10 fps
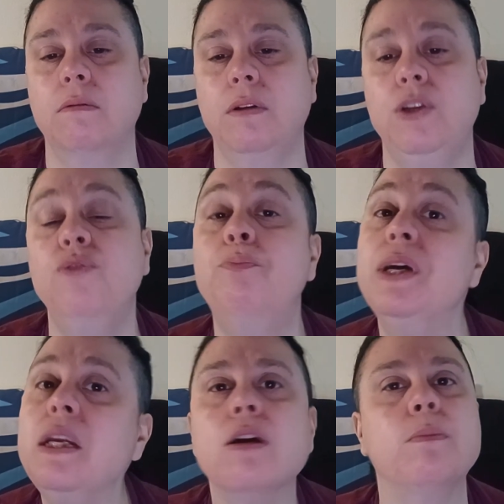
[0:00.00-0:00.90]
you've
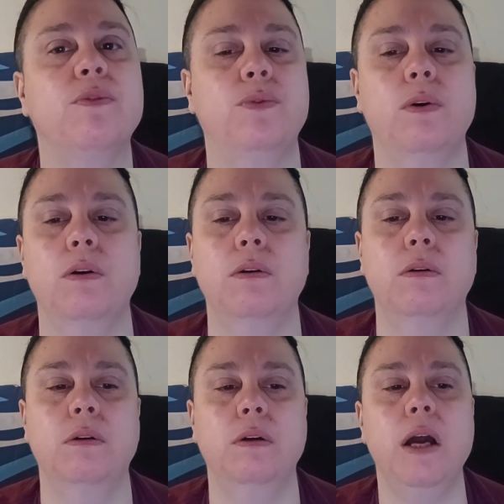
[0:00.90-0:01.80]
been here before
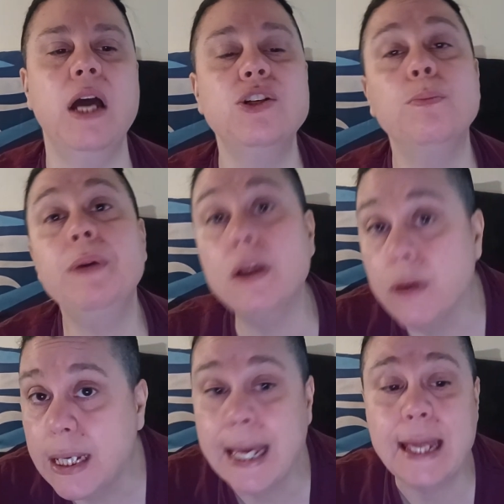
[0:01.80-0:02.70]
and you'll be here
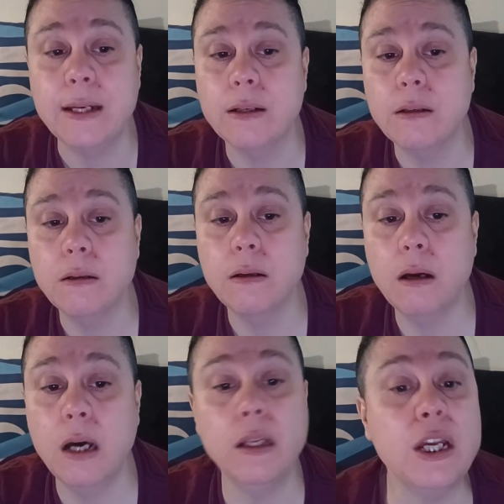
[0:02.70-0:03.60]
again
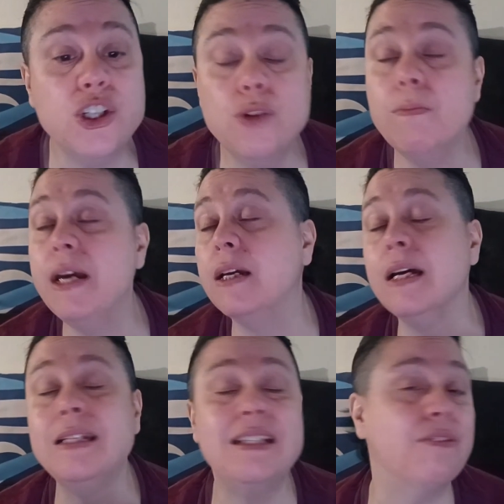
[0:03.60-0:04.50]
unless you make
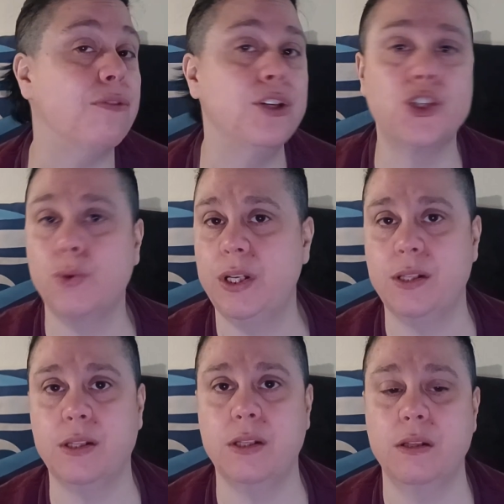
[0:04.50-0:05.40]
a different
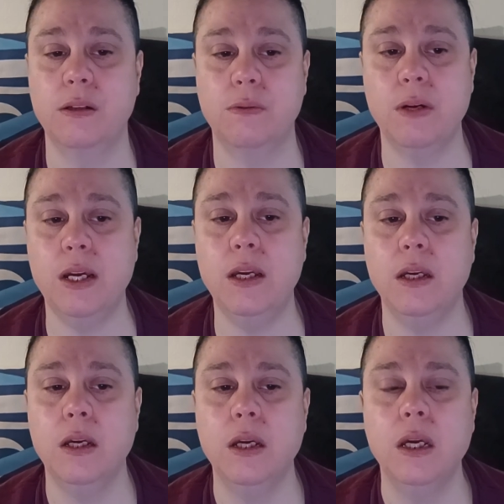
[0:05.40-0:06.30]
choice, right?
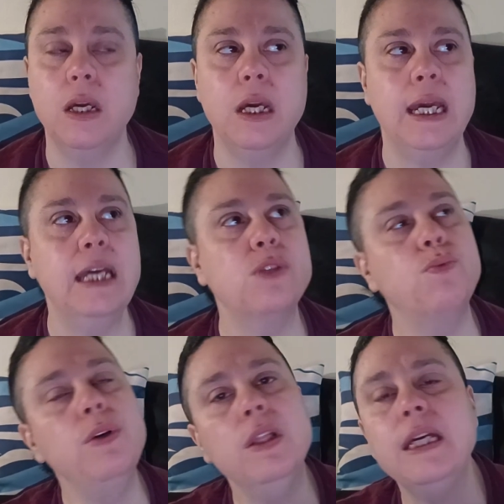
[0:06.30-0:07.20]
It's
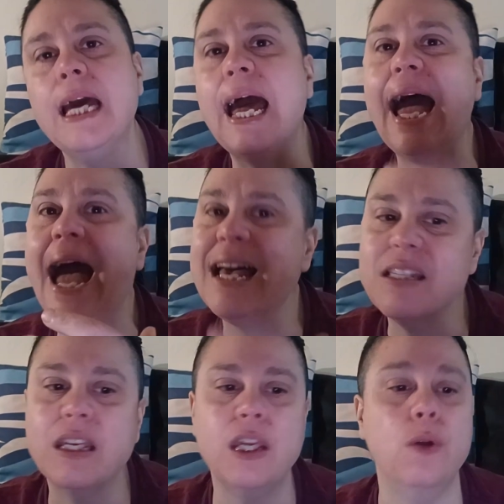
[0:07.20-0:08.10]
really
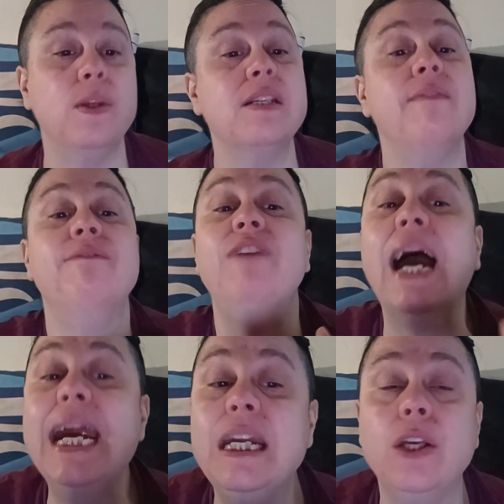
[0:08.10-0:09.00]
asking you, it's
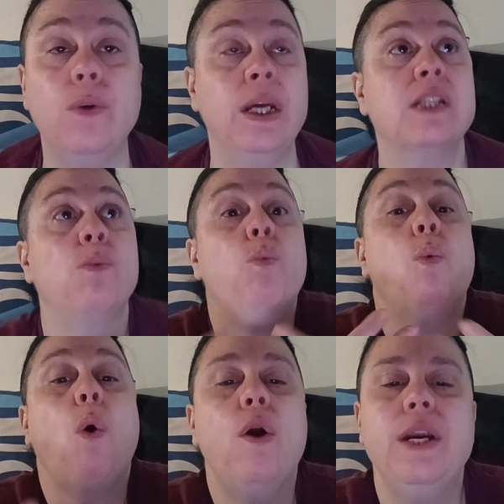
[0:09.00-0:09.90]
inviting you, it's
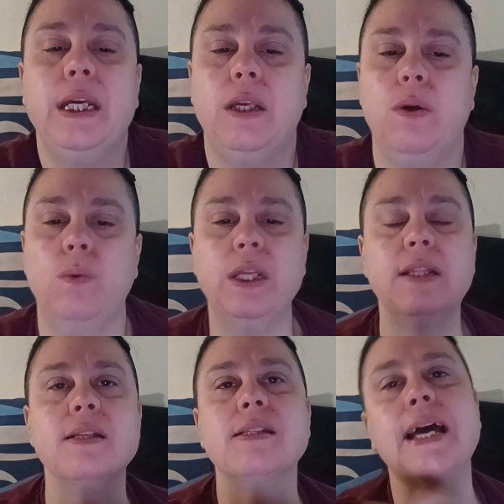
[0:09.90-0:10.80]
warning you that
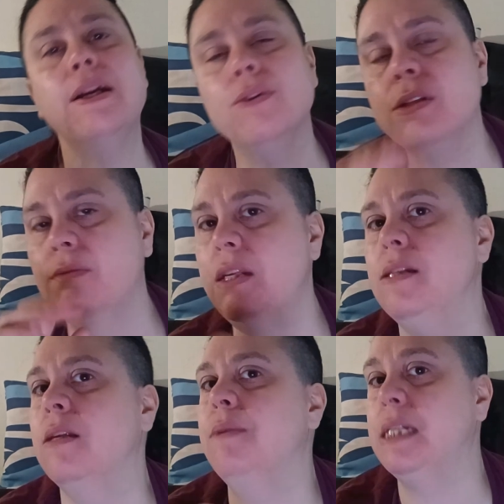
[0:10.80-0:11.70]
the cycles of
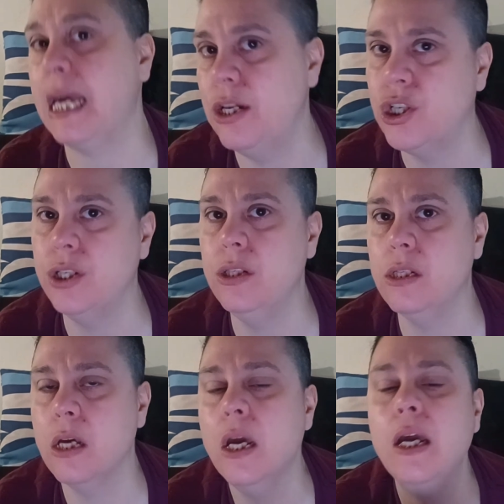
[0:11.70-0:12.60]
these
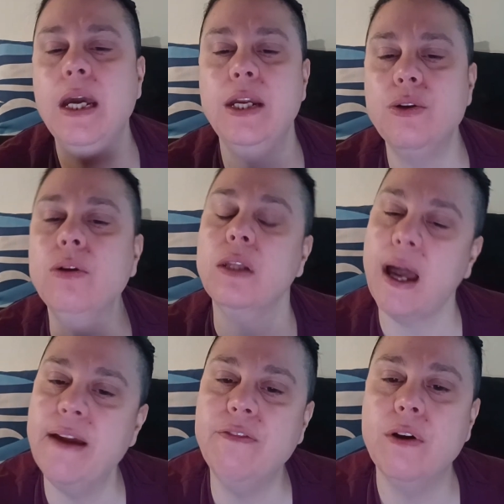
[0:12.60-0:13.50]
limitations in your
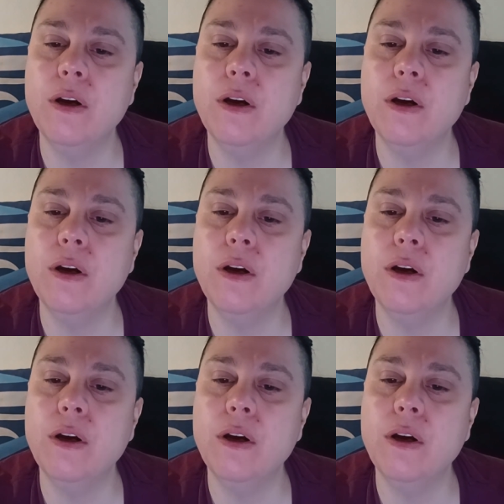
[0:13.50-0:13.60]
life